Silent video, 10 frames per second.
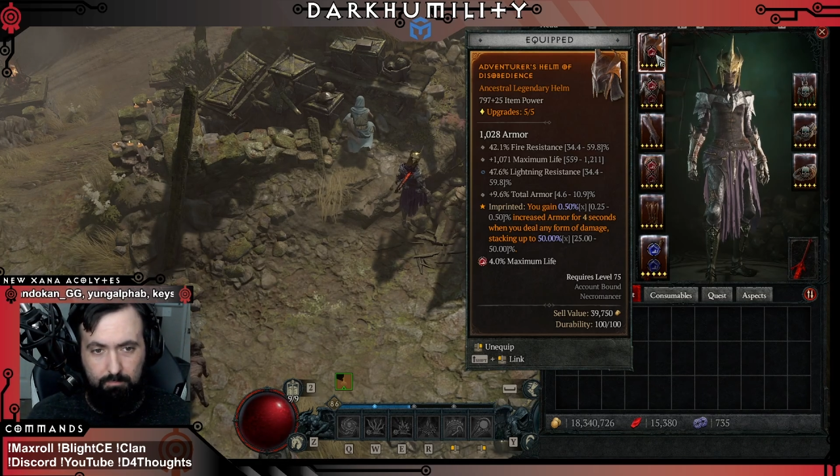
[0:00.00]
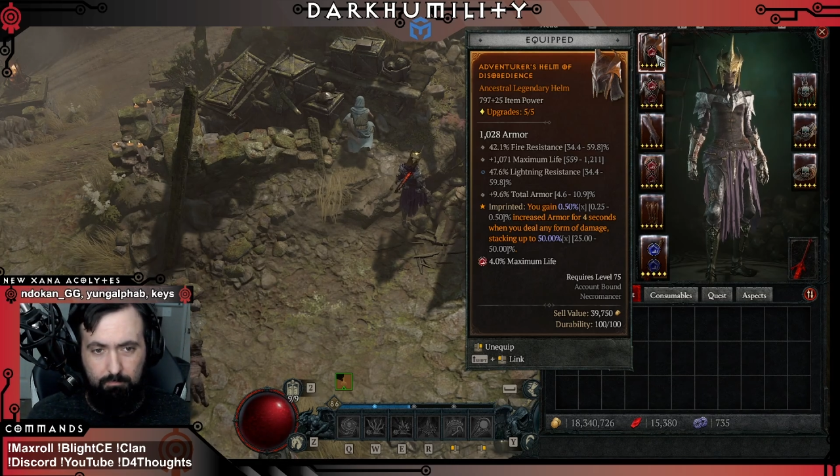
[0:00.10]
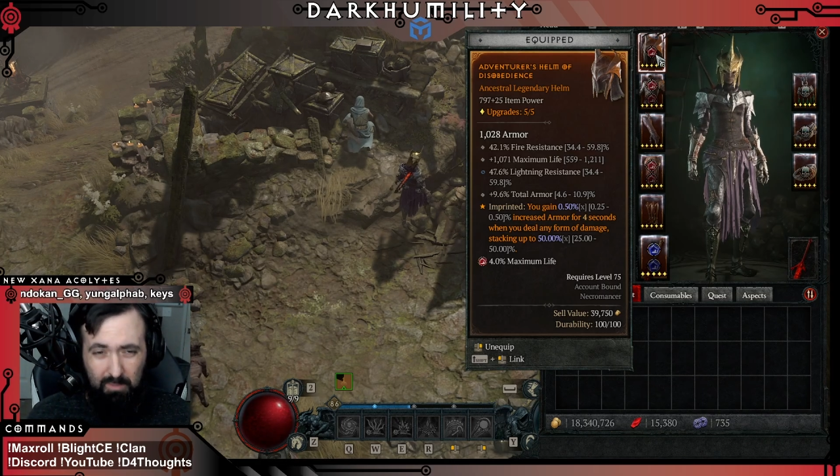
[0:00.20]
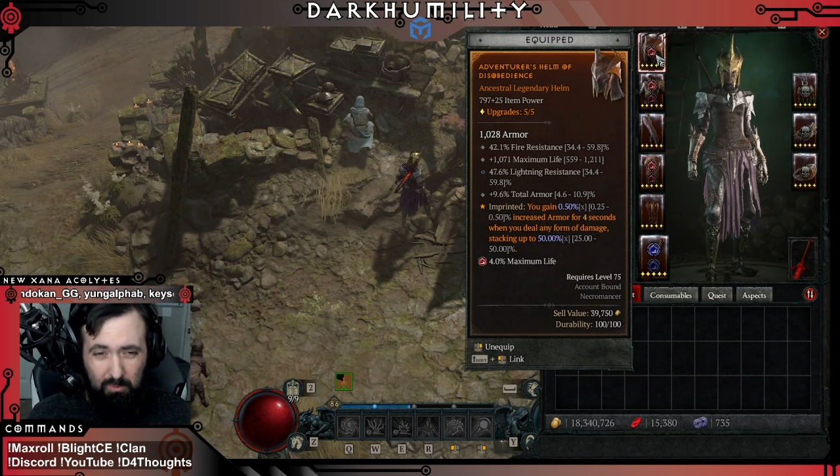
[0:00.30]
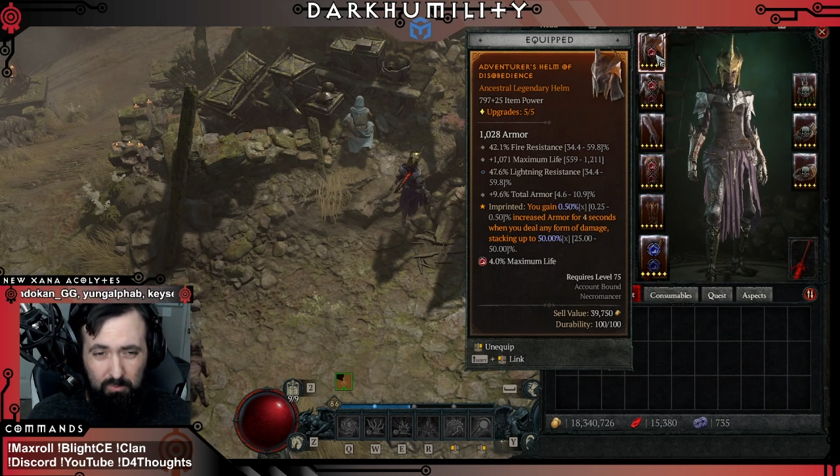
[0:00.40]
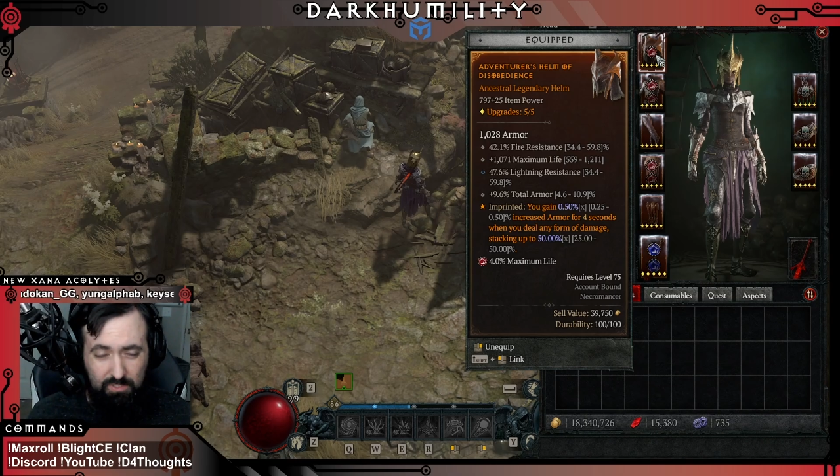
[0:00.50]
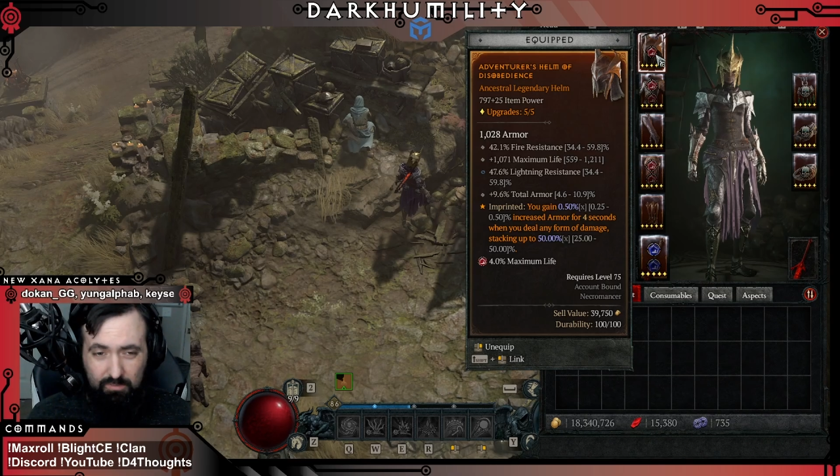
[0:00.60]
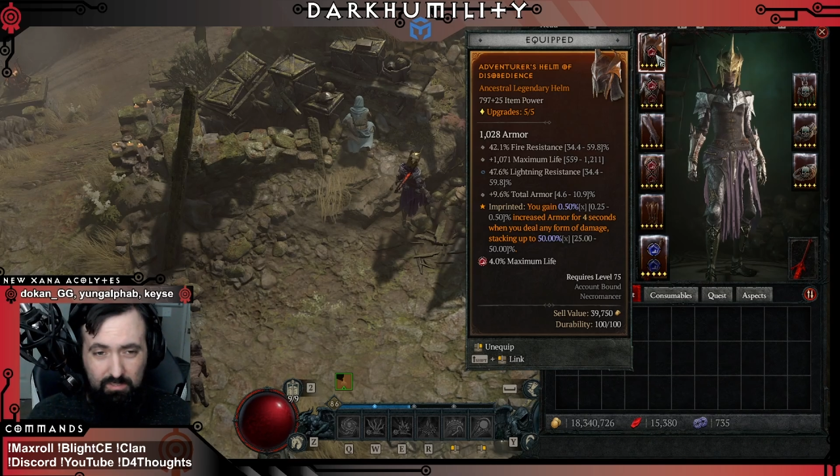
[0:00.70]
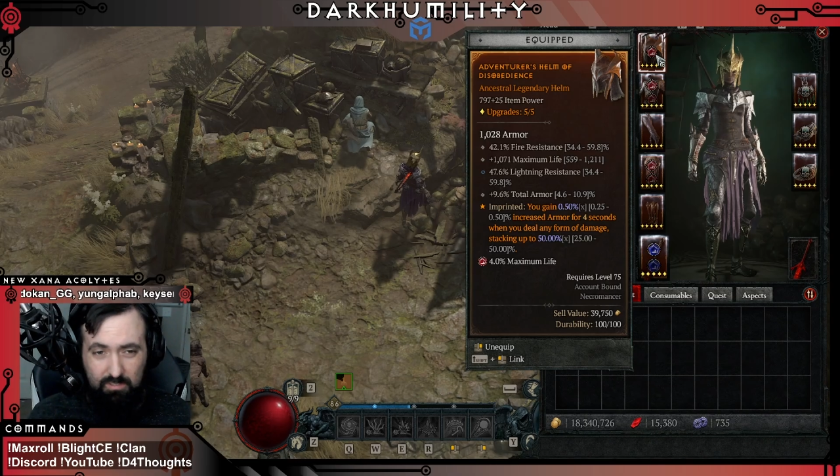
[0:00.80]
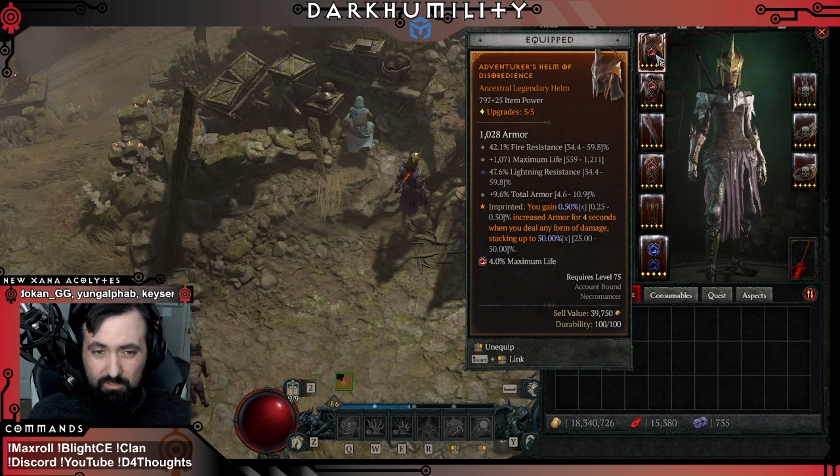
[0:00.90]

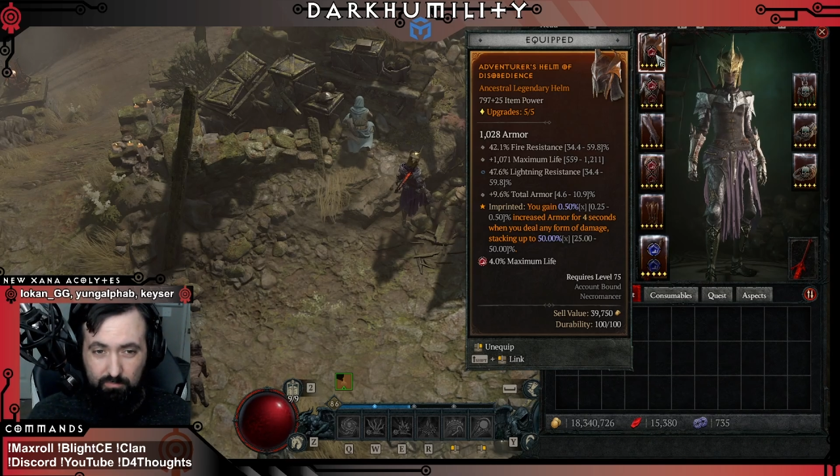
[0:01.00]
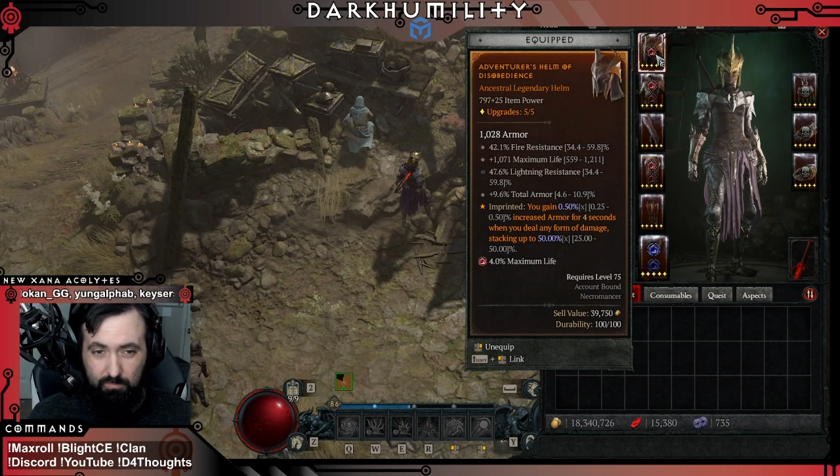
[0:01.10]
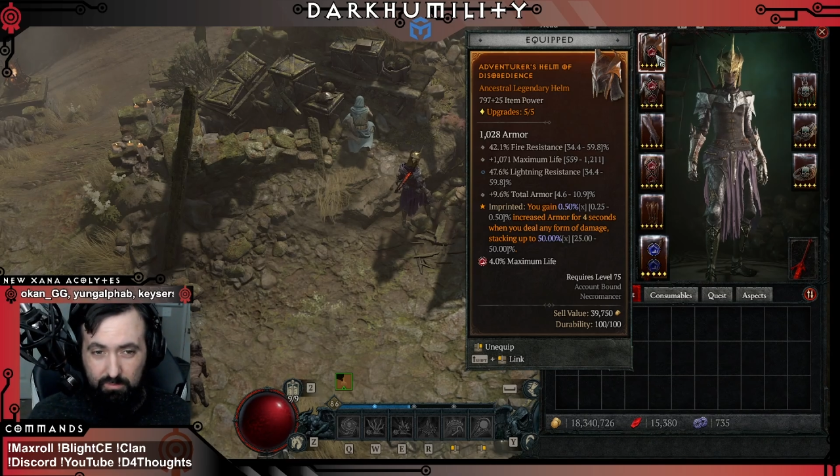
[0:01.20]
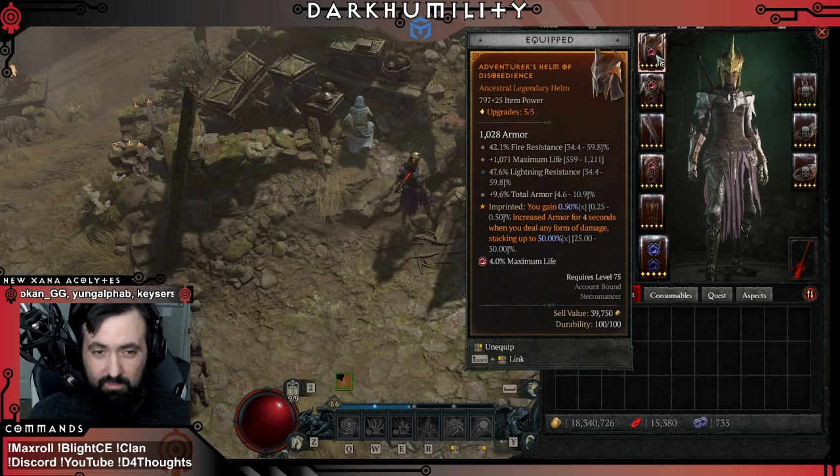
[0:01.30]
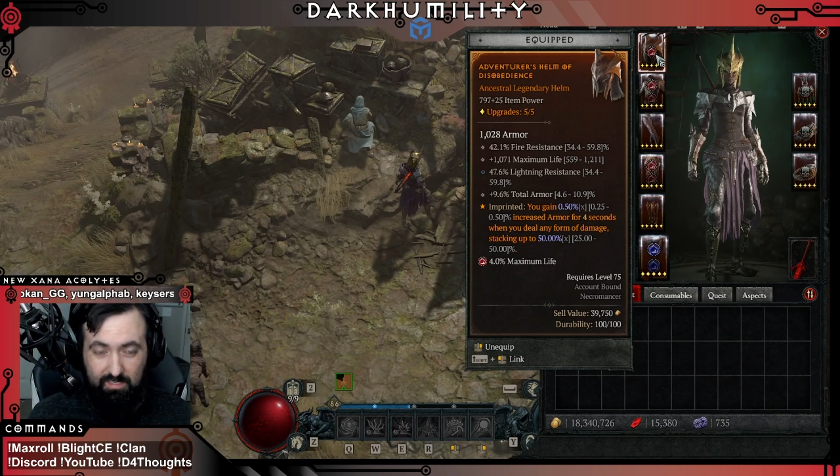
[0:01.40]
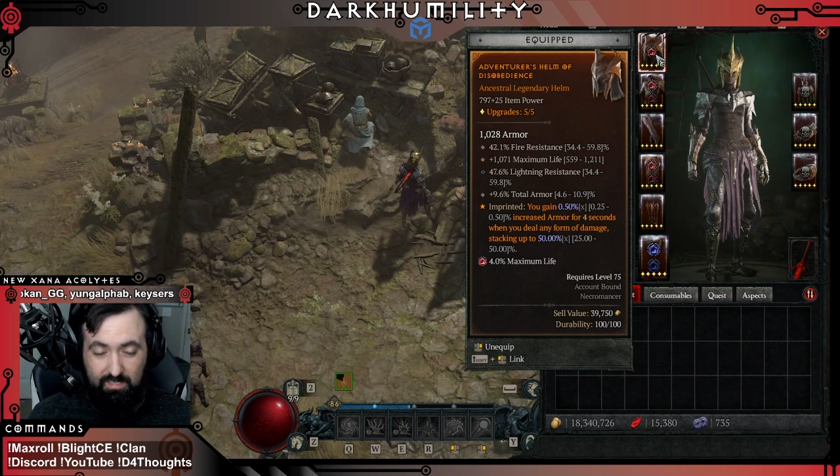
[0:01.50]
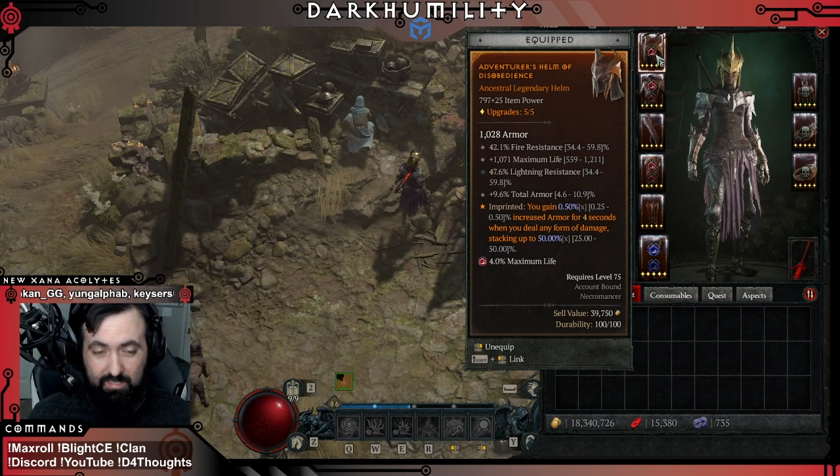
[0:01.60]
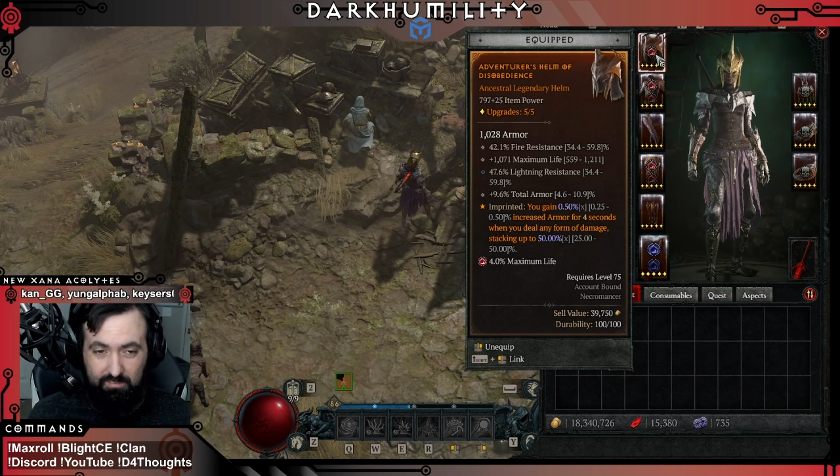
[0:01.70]
mostly just really high